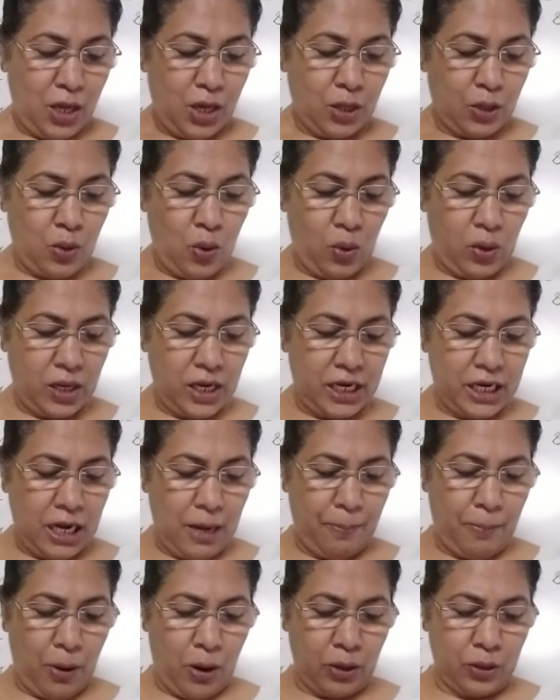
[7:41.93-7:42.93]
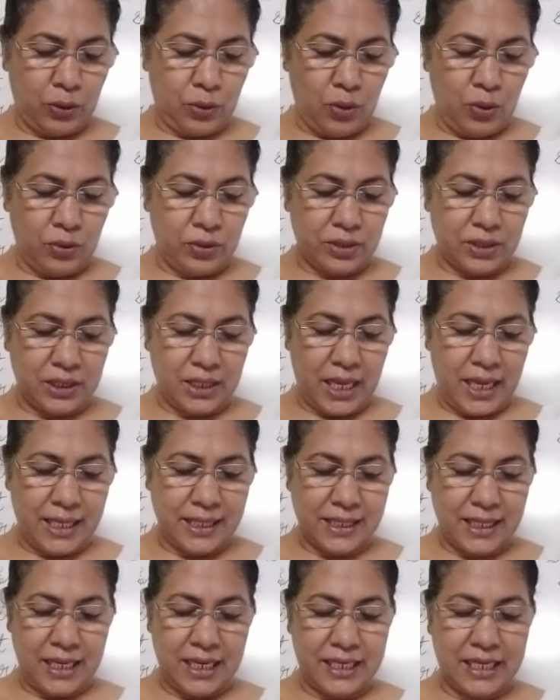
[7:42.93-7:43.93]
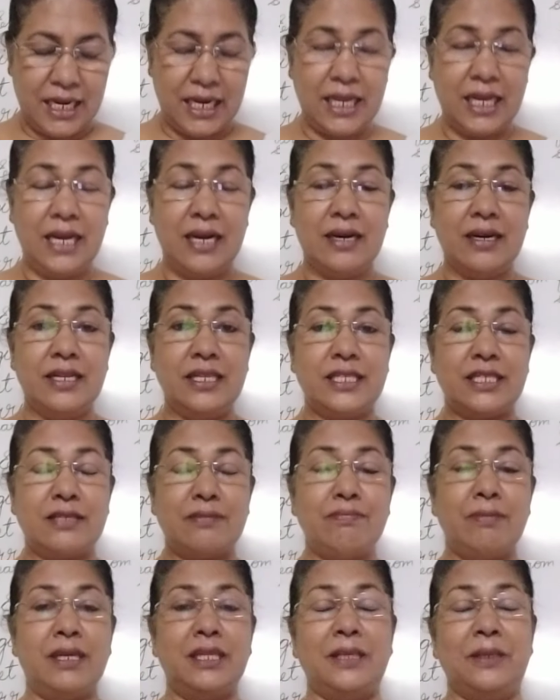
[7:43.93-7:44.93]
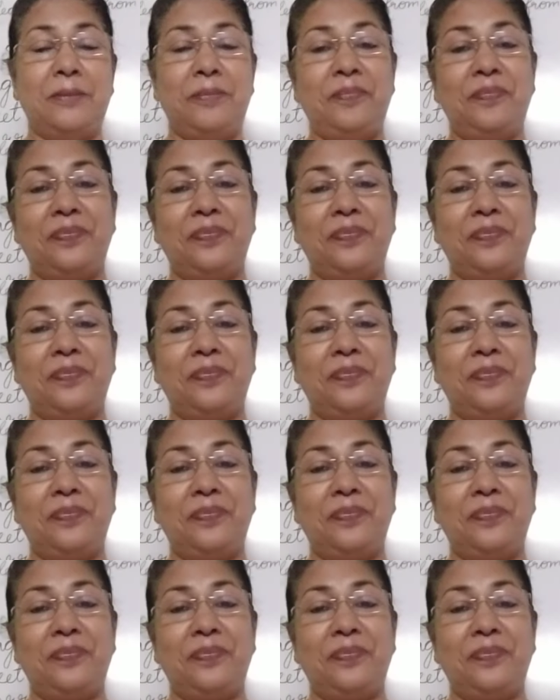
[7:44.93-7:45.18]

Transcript: Cook, little pot, cook, says the little girl's mother.